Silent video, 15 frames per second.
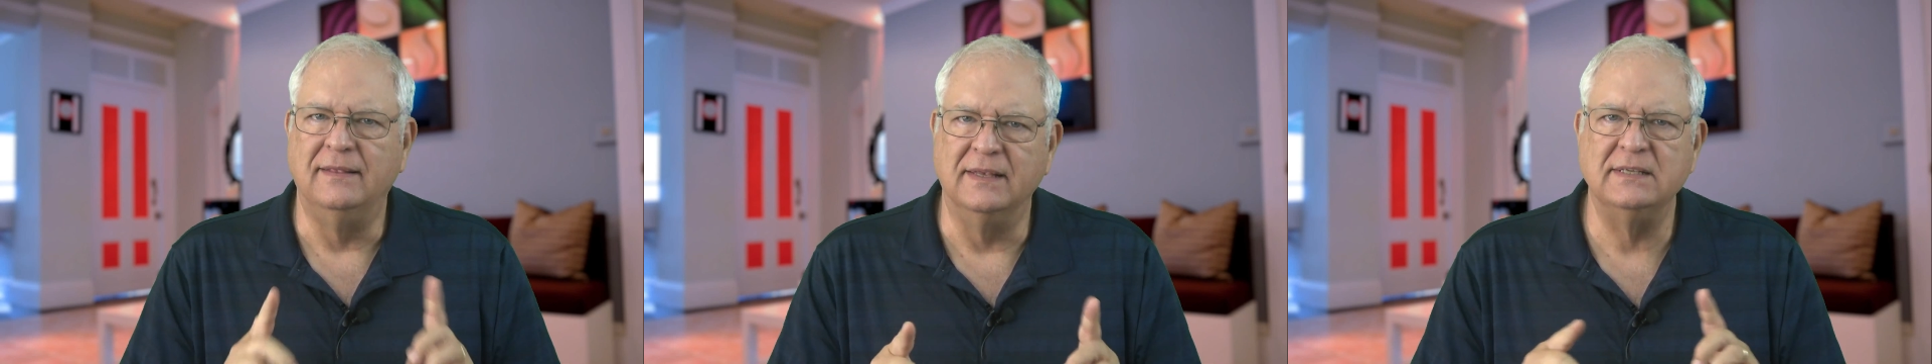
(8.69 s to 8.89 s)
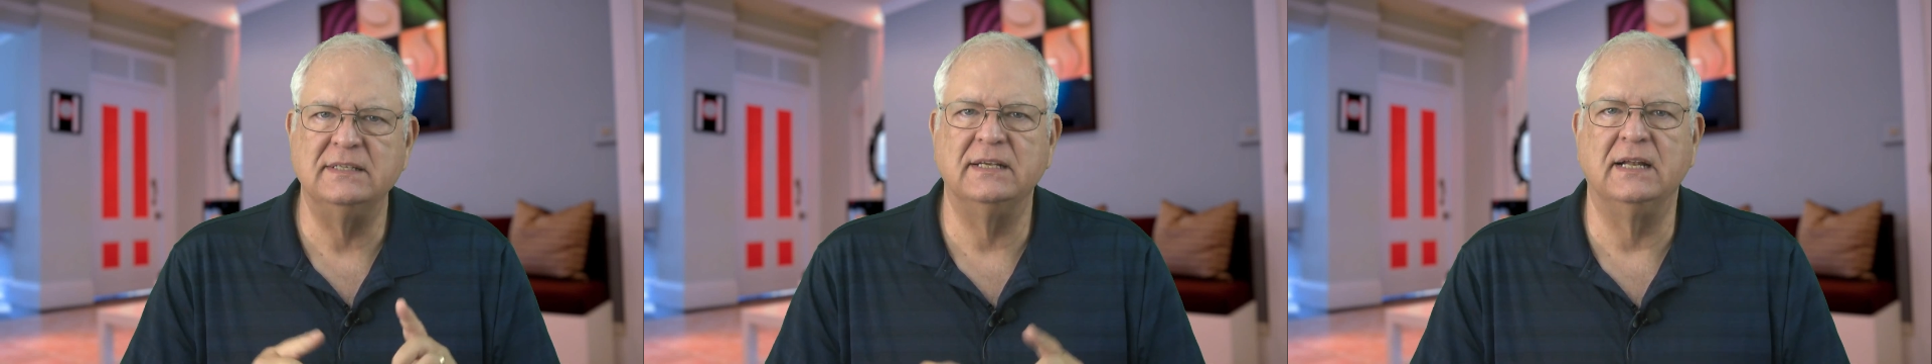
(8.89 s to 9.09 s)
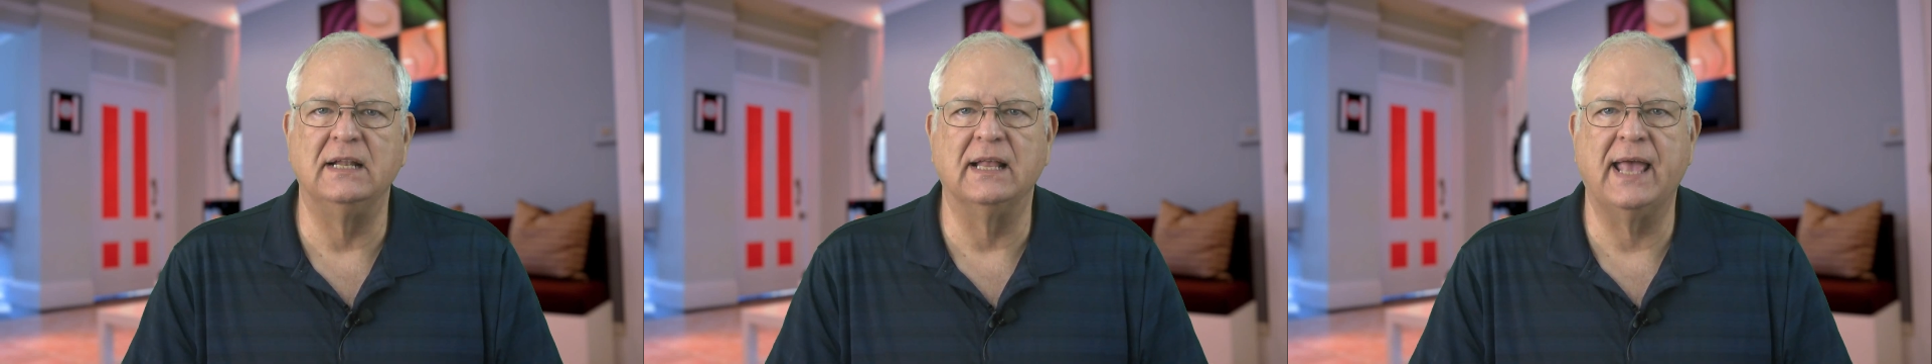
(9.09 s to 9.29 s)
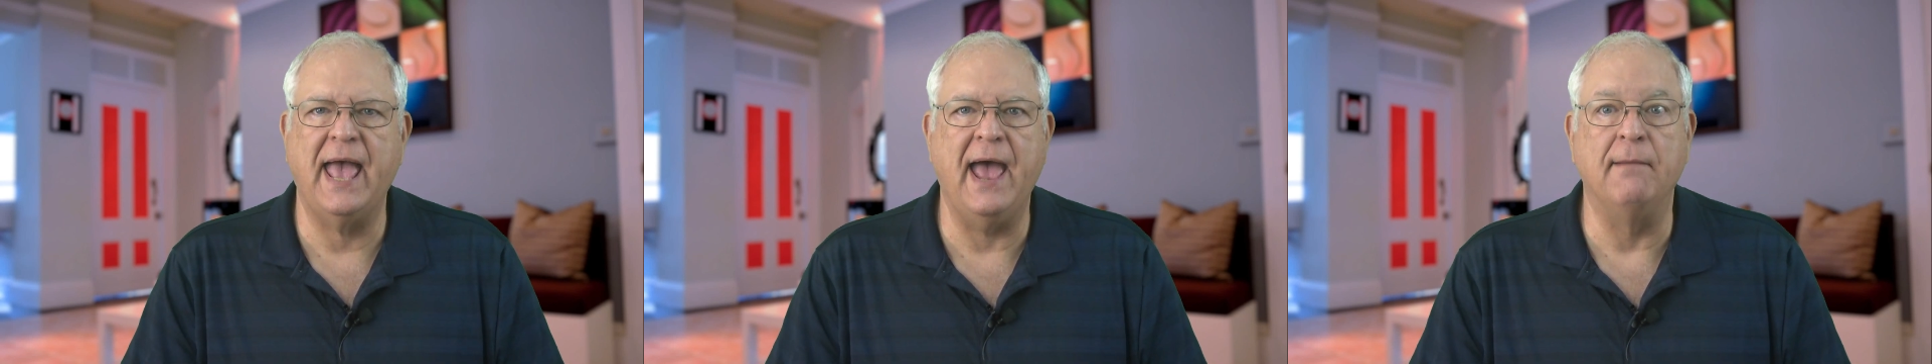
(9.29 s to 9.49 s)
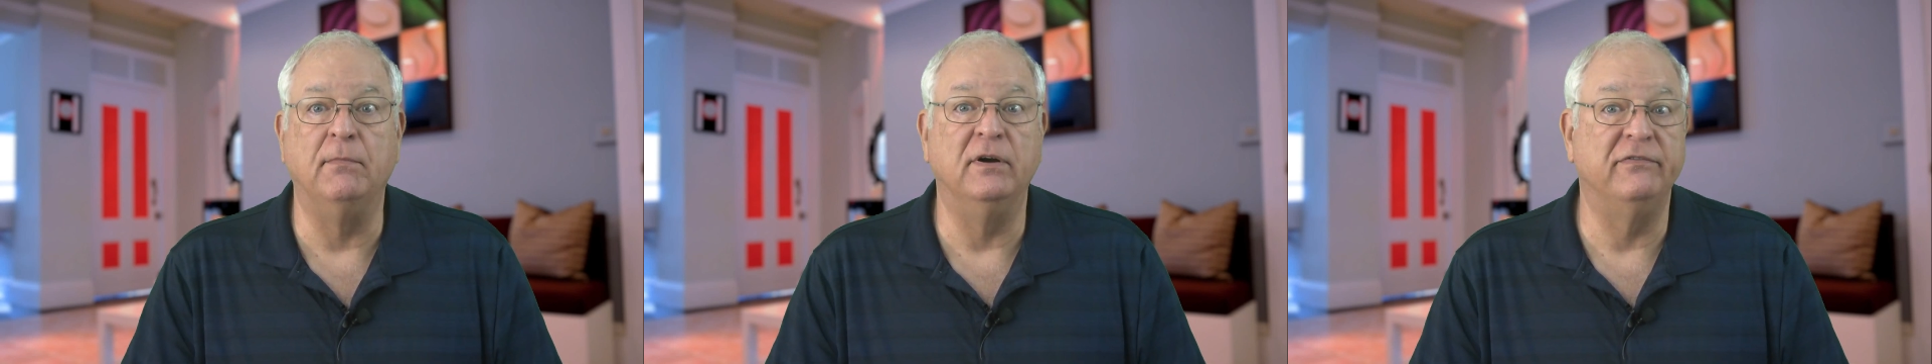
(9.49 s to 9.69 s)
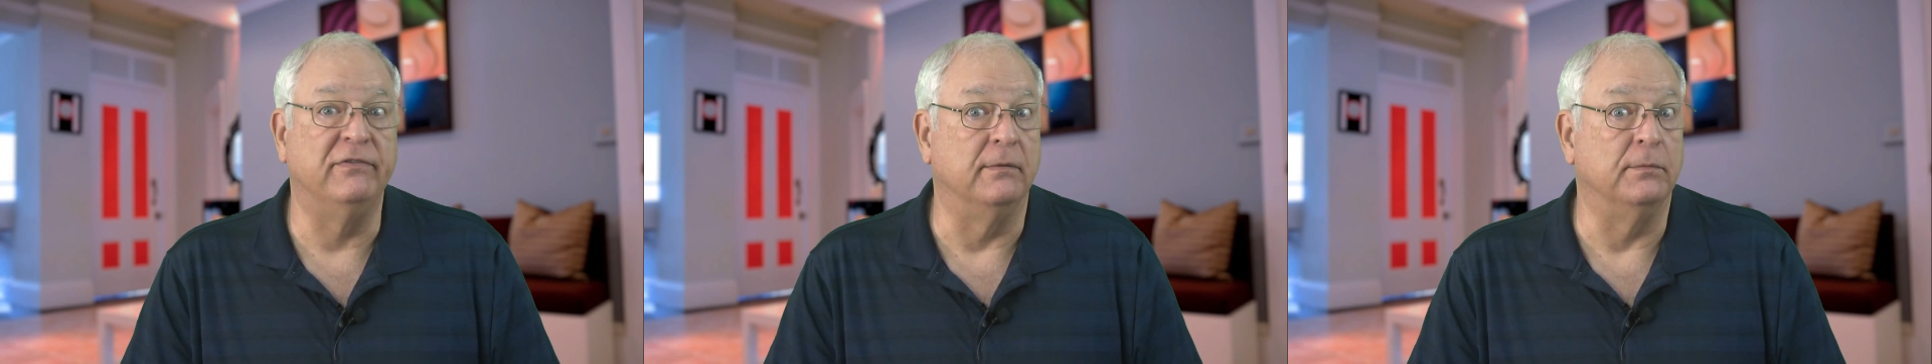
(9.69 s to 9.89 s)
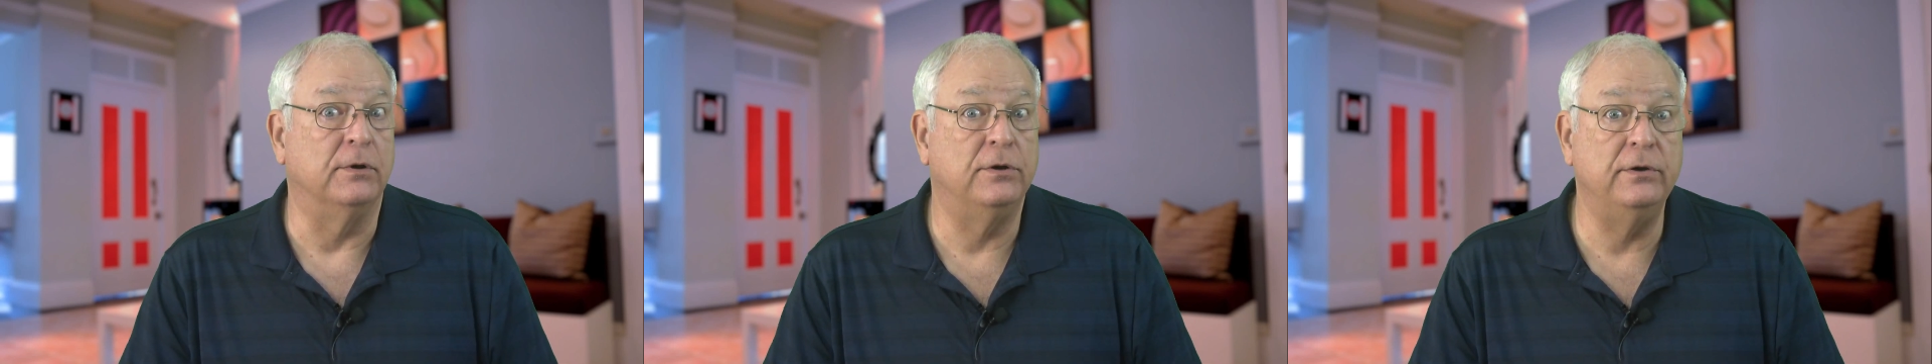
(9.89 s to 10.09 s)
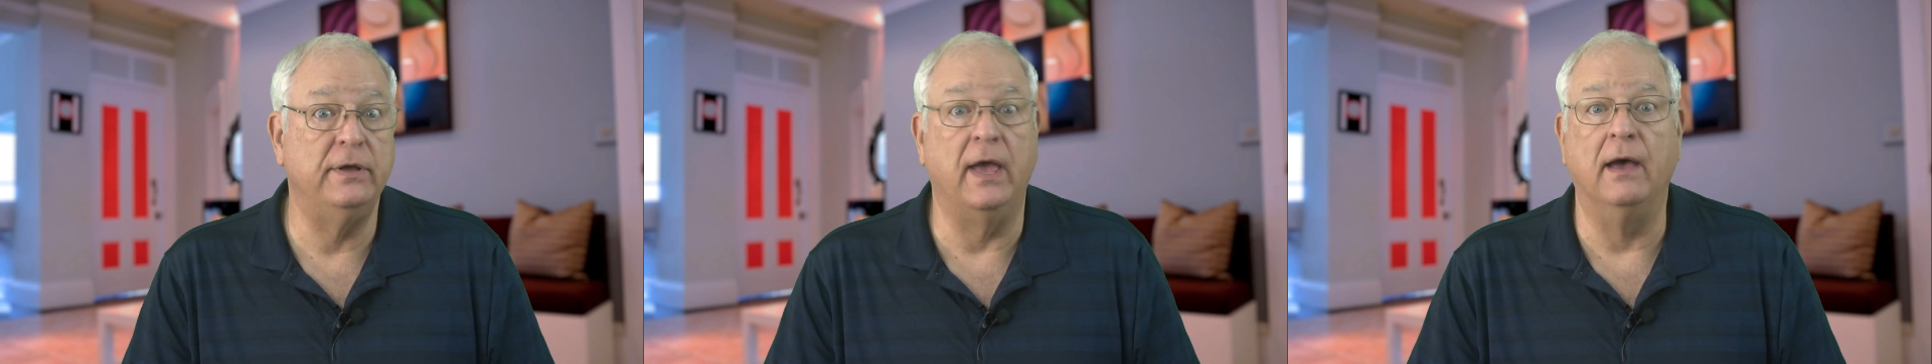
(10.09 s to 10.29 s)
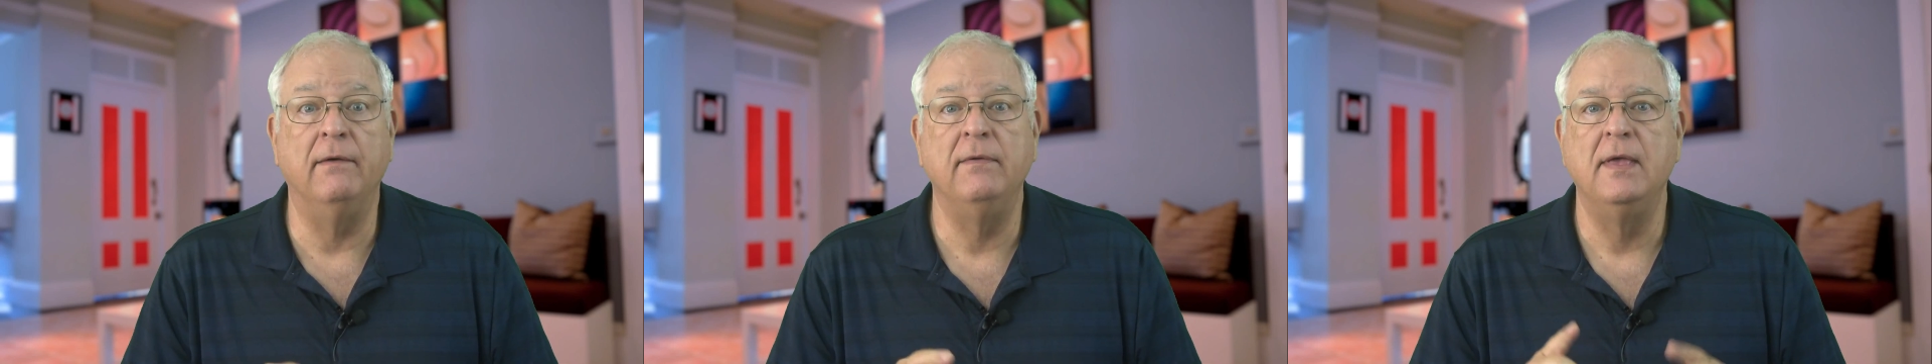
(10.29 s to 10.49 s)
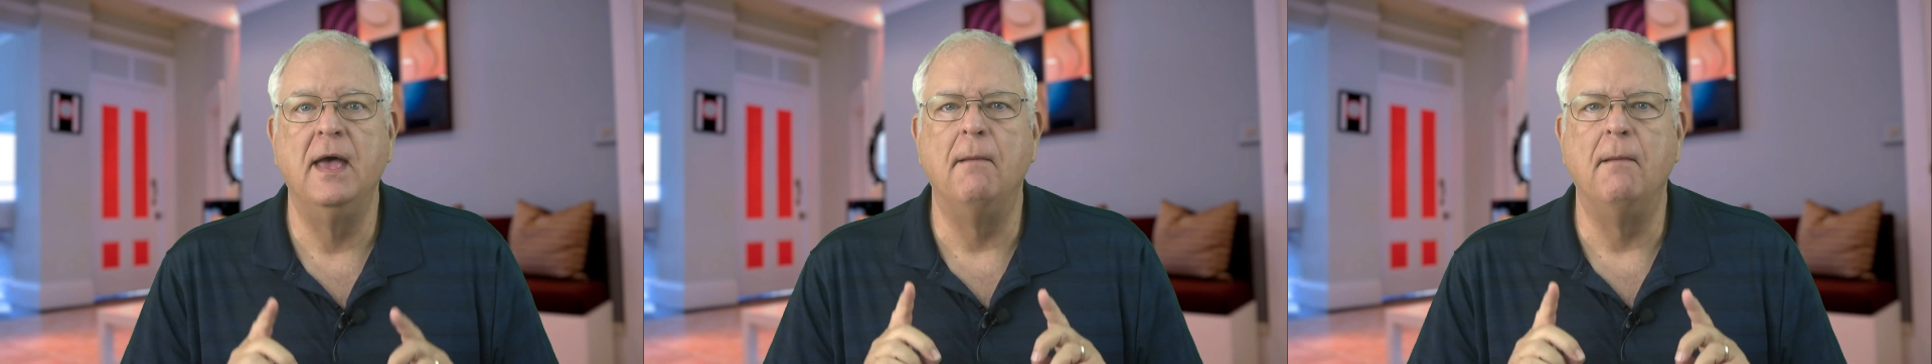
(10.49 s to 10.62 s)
This little camera from Qouya